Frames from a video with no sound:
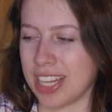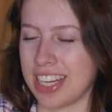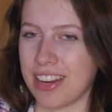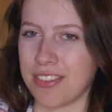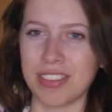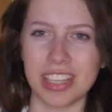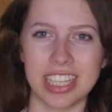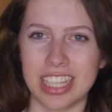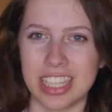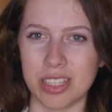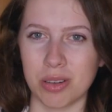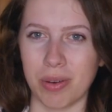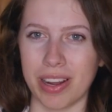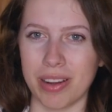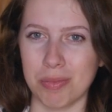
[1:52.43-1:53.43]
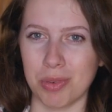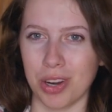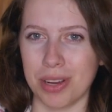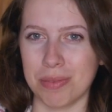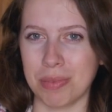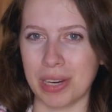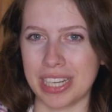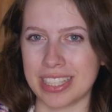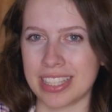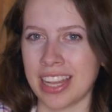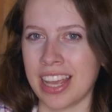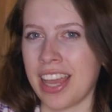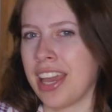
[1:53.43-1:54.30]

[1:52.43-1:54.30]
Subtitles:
I definitely need to wear it more, but